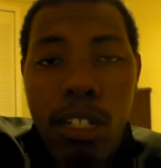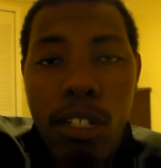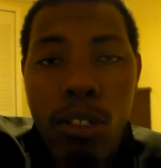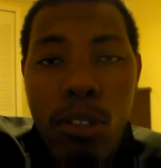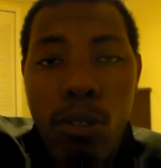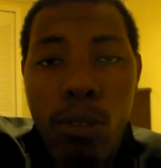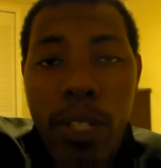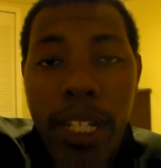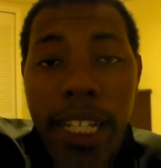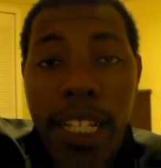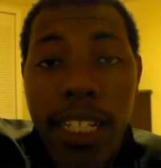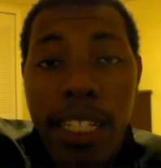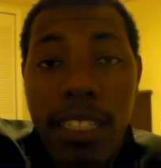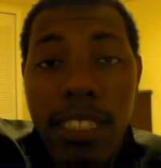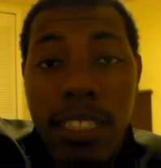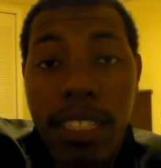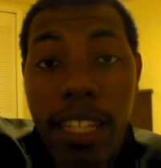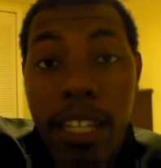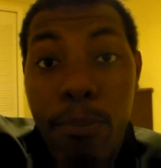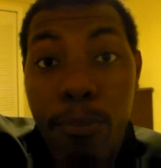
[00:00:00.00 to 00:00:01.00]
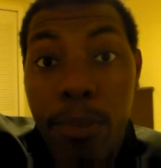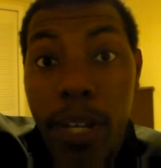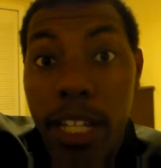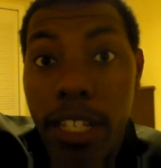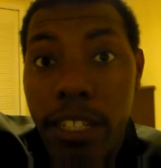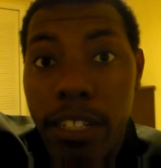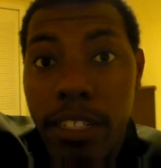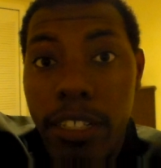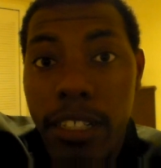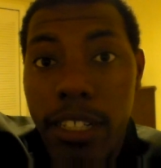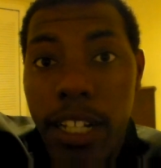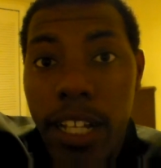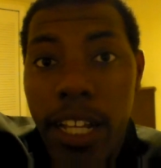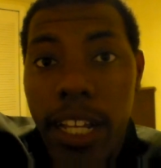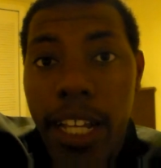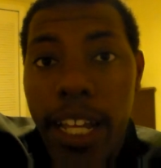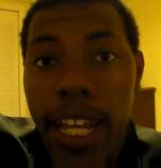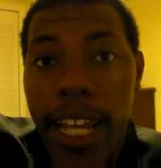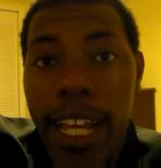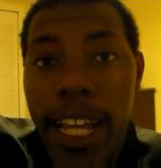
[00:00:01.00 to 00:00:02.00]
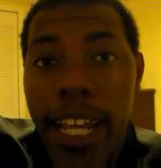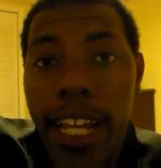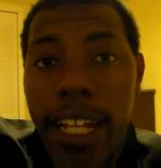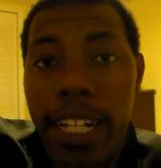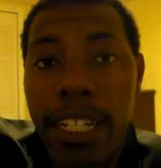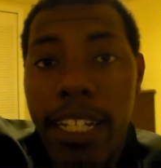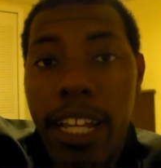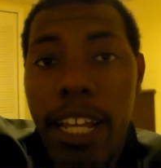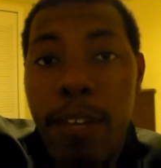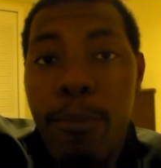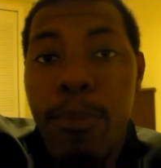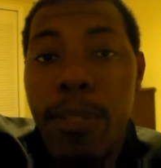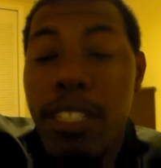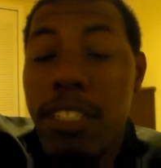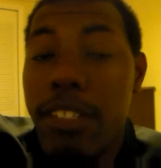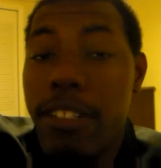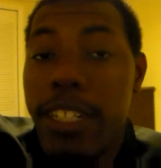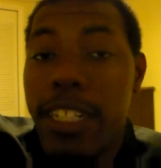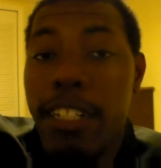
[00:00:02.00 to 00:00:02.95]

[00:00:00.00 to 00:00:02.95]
who is the mother and Mr.